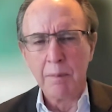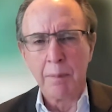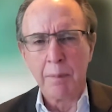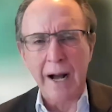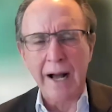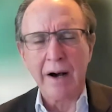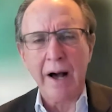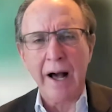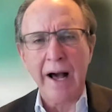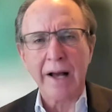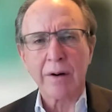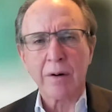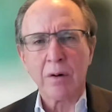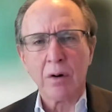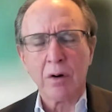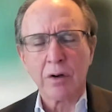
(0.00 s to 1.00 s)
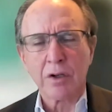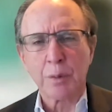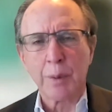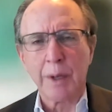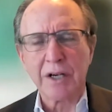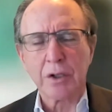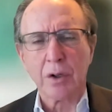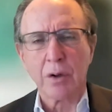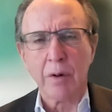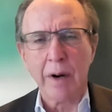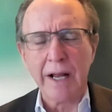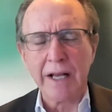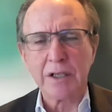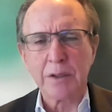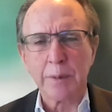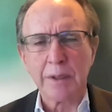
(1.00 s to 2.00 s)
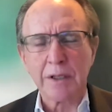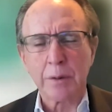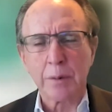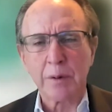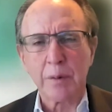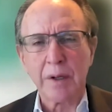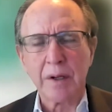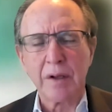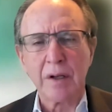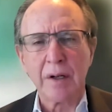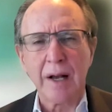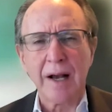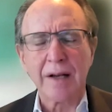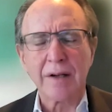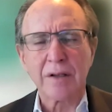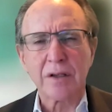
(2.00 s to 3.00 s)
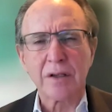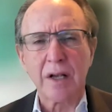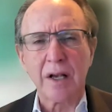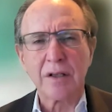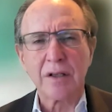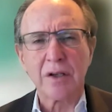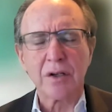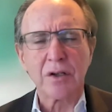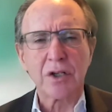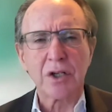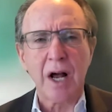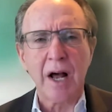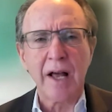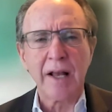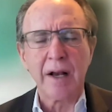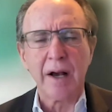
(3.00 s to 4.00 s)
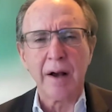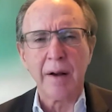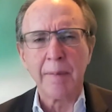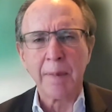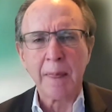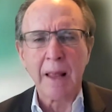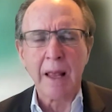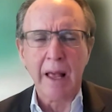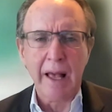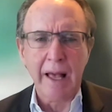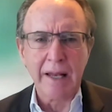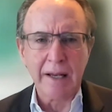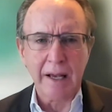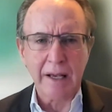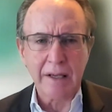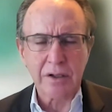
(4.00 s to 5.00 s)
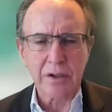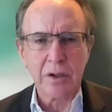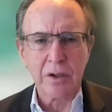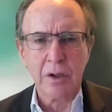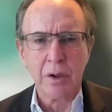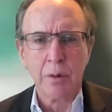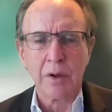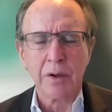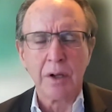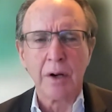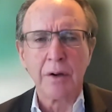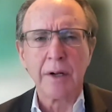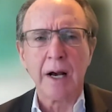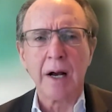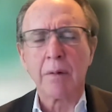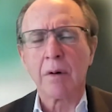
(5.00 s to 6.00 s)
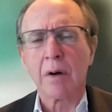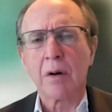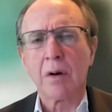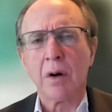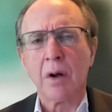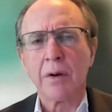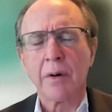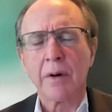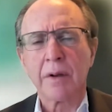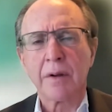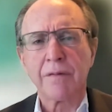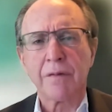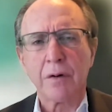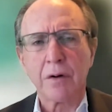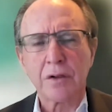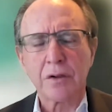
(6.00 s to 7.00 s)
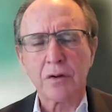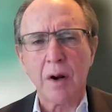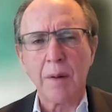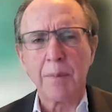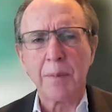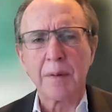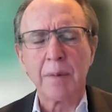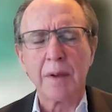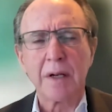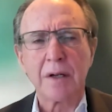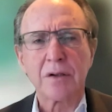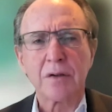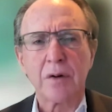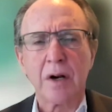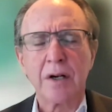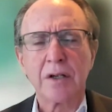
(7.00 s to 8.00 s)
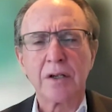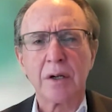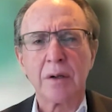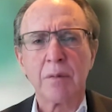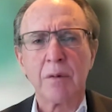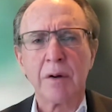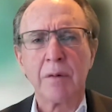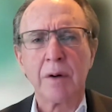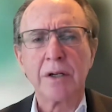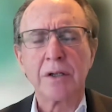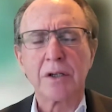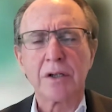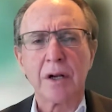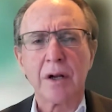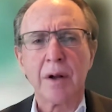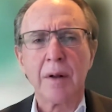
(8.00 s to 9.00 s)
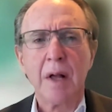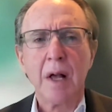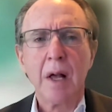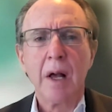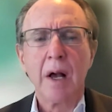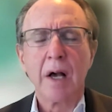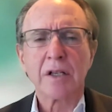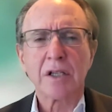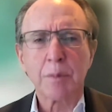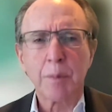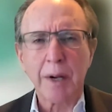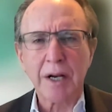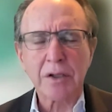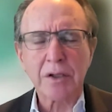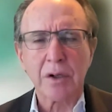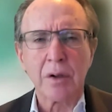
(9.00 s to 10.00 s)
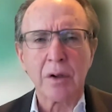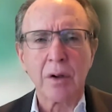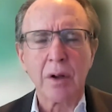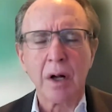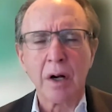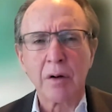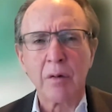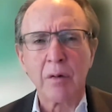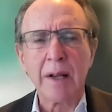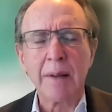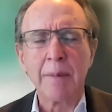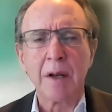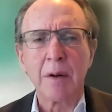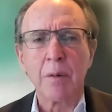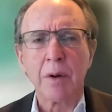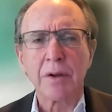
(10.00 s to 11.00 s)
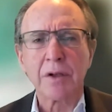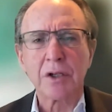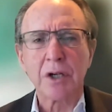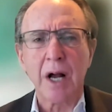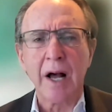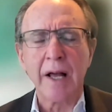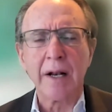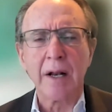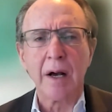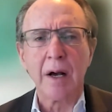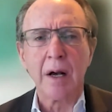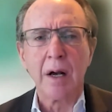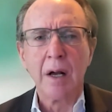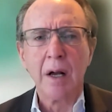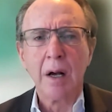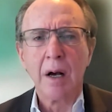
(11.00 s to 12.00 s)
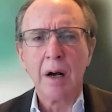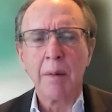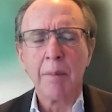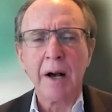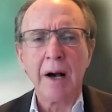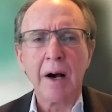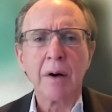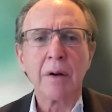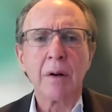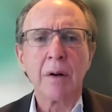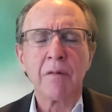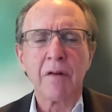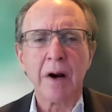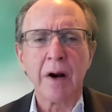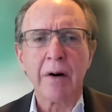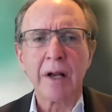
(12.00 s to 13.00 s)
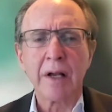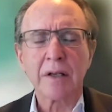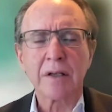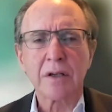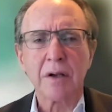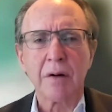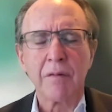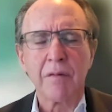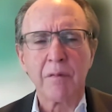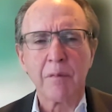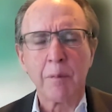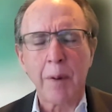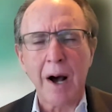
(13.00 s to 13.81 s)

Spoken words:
bilateral or special arrangements between the United States and China. And as you will no doubt recall, during the first Trump administration, we reached a special agreement with China about various of